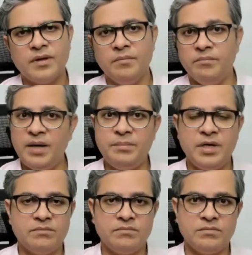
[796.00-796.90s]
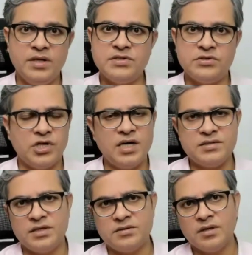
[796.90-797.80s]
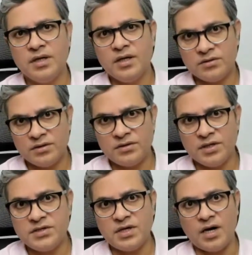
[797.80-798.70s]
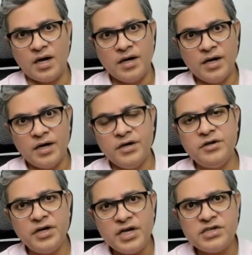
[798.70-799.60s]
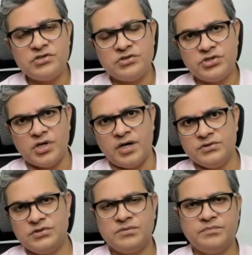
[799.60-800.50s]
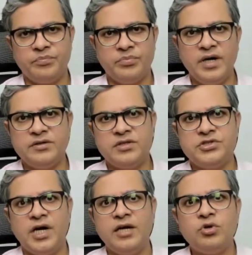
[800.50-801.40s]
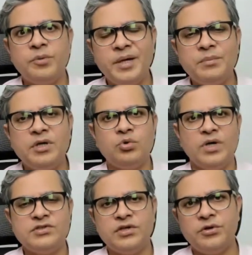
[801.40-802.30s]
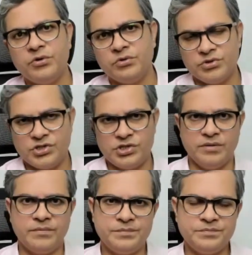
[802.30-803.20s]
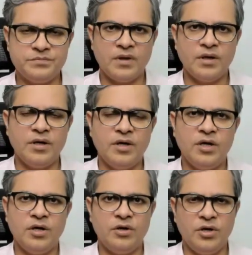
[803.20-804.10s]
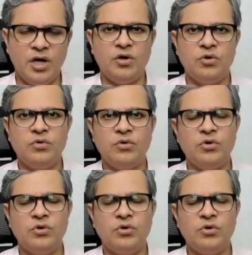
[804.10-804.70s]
Maybe there is a chance that there is a increased chance that the child would be able to answer to your question. Now